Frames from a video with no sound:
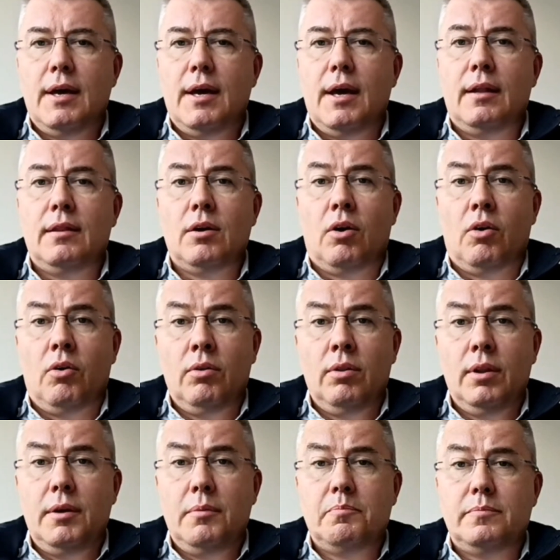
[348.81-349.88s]
And the
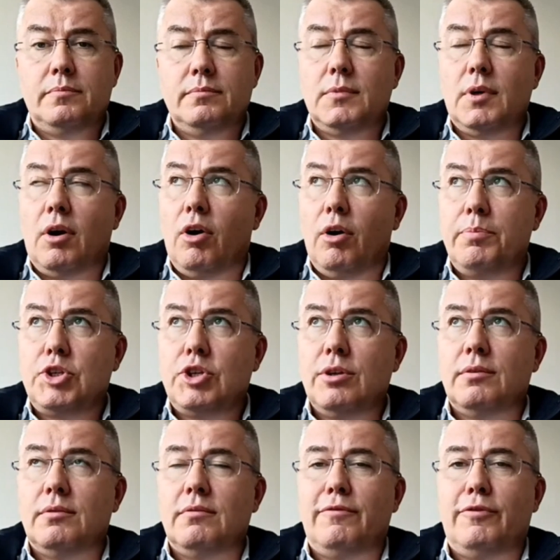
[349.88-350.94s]
only
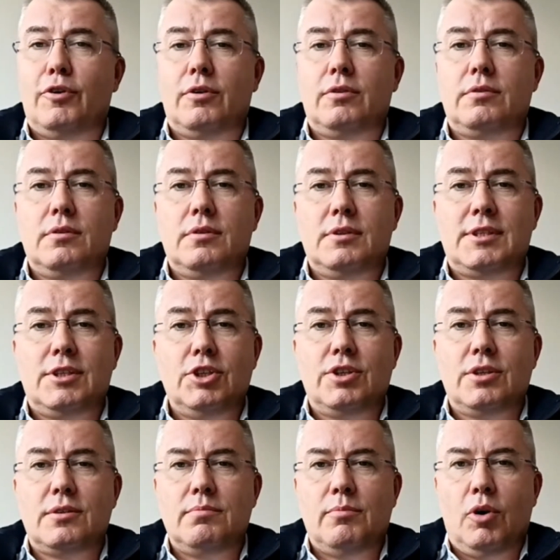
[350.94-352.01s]
option for such
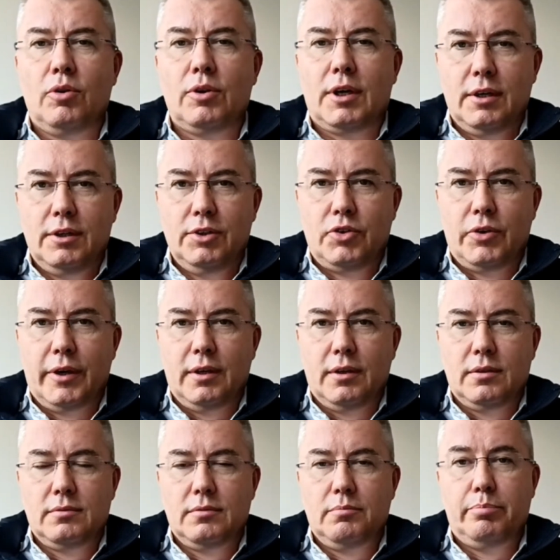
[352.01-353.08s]
a small country,
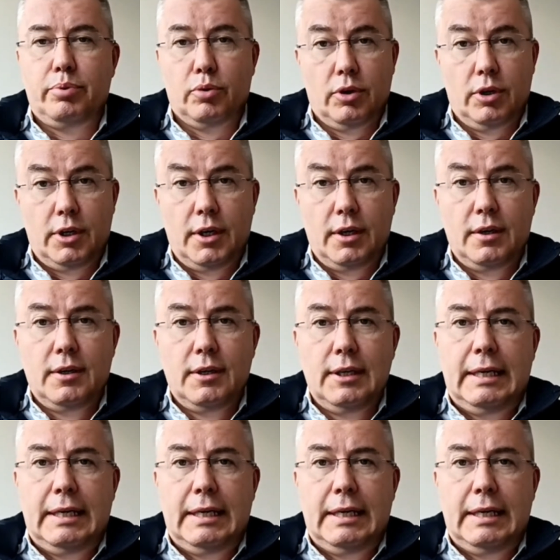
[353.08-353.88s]
poor,